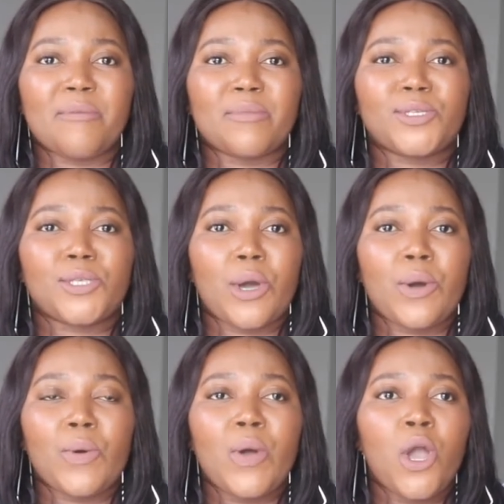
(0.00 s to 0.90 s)

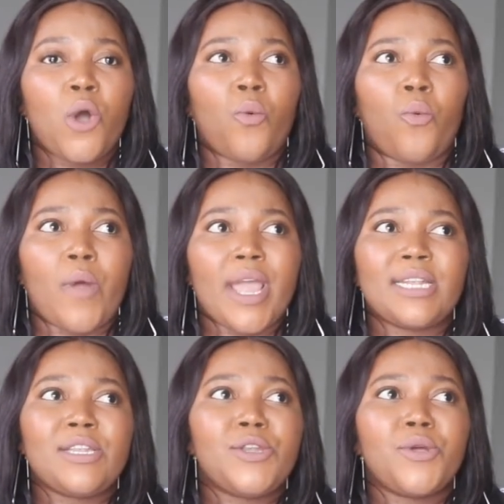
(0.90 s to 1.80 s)
So
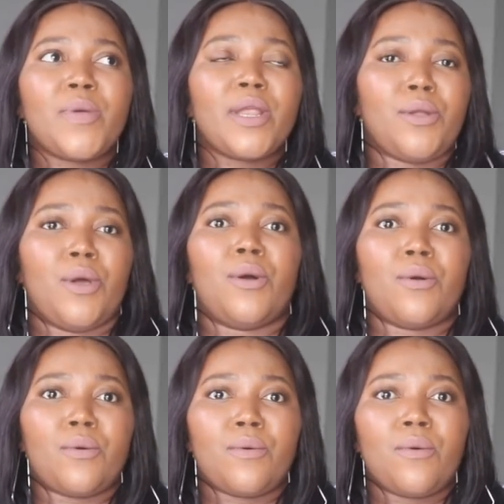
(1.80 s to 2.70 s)
when do we
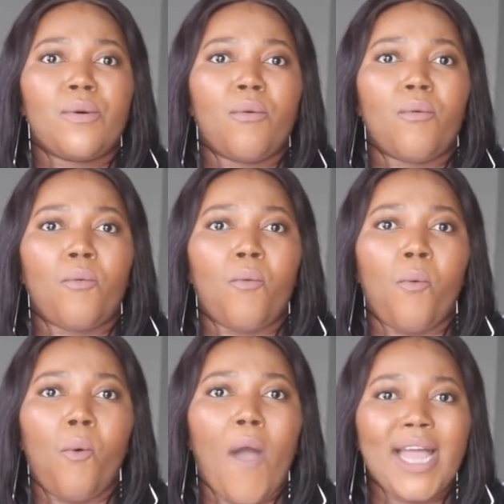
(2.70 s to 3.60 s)
know
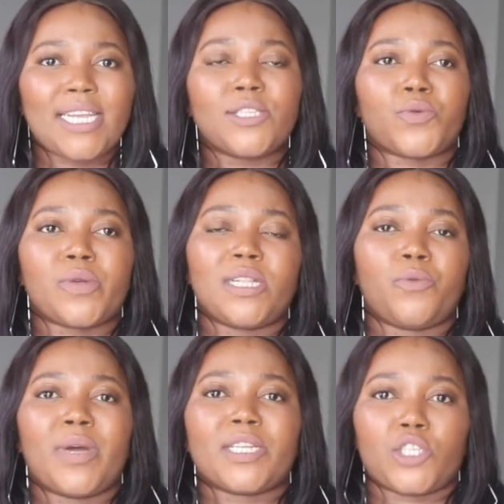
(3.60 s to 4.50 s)
what is real
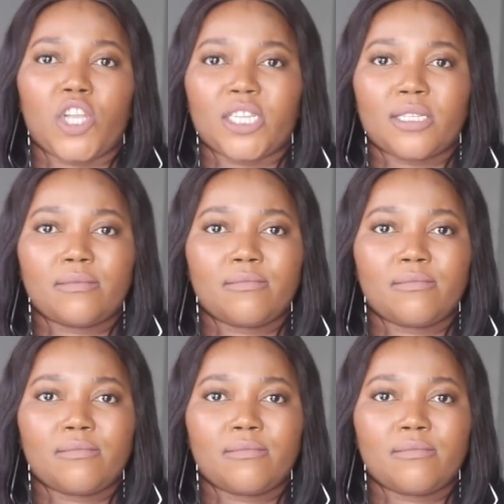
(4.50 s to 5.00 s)
and what is not?